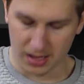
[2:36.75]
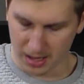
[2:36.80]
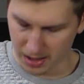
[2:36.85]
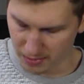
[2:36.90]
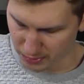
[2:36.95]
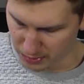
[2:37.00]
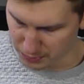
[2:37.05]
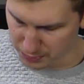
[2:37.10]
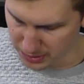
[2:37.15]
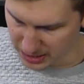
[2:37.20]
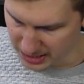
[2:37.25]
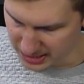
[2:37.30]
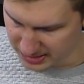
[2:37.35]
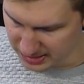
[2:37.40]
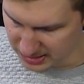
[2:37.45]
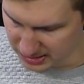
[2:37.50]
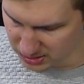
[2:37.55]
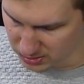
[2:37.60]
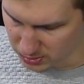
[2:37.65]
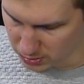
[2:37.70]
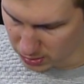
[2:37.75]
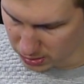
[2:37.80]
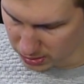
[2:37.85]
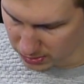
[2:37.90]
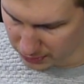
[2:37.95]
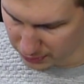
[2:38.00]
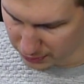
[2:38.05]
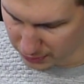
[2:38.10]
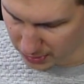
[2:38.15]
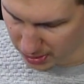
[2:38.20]
And we play this
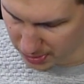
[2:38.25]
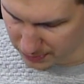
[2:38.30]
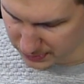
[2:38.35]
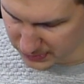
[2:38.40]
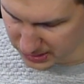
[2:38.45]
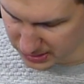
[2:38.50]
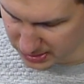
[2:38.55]
chord from the